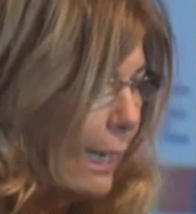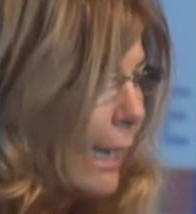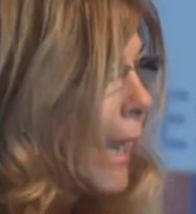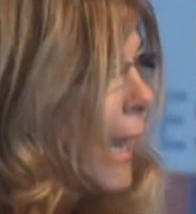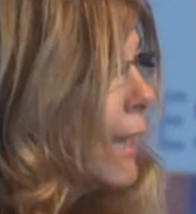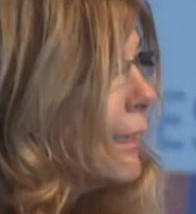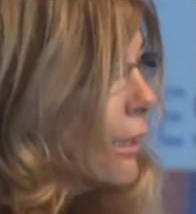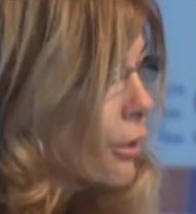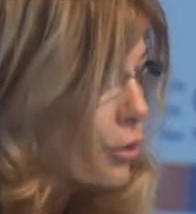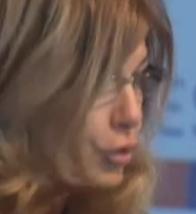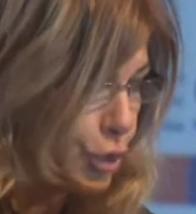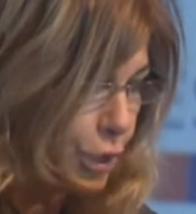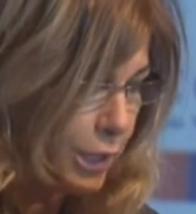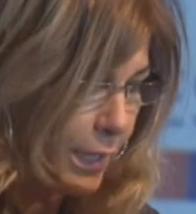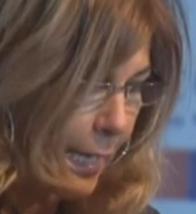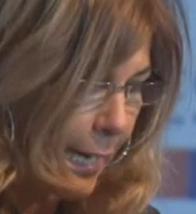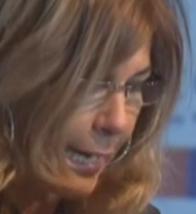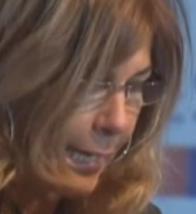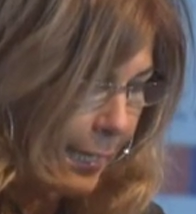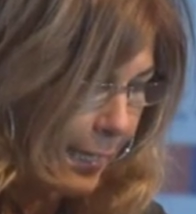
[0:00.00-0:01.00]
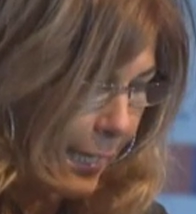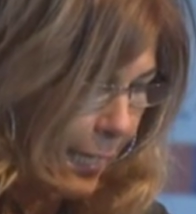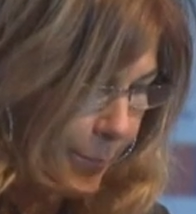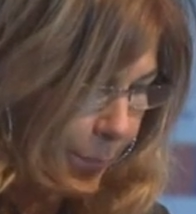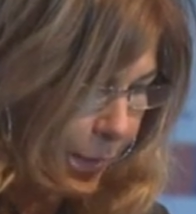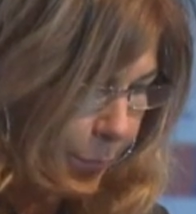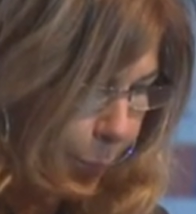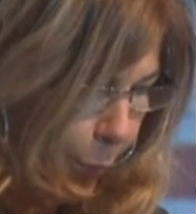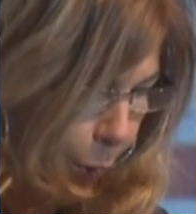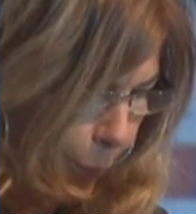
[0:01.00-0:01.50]
energy, and
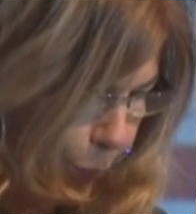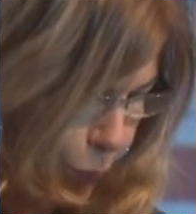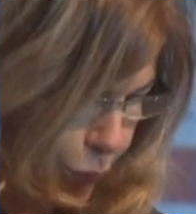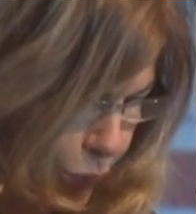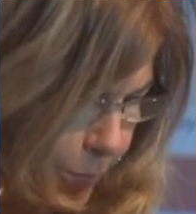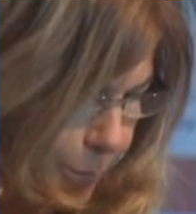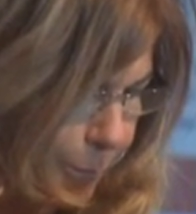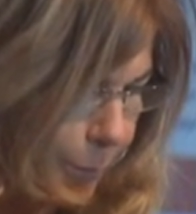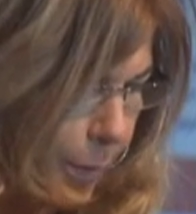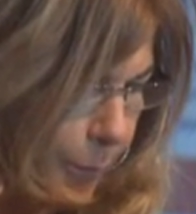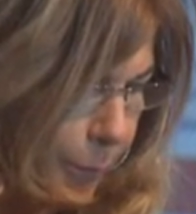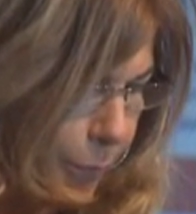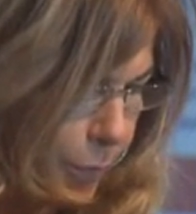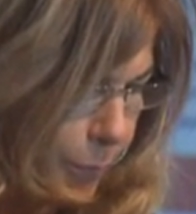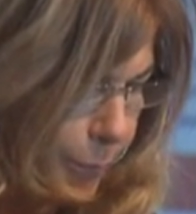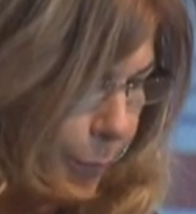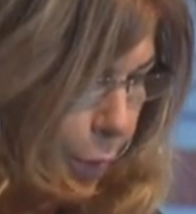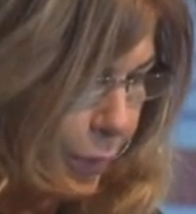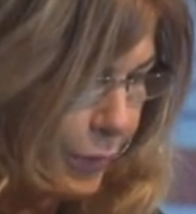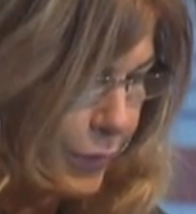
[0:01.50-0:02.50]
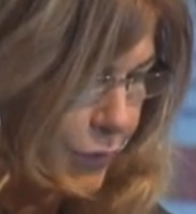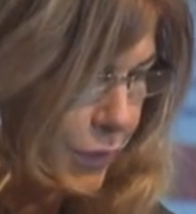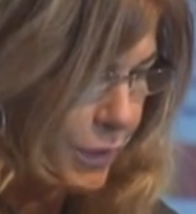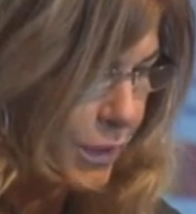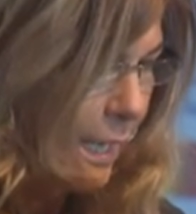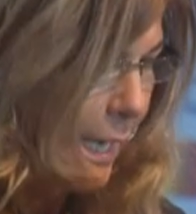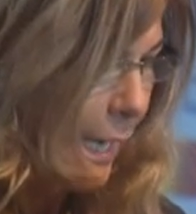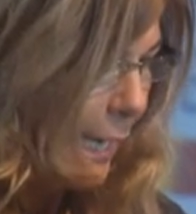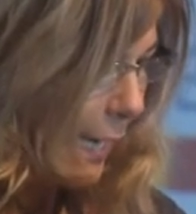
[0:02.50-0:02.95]
climate policies.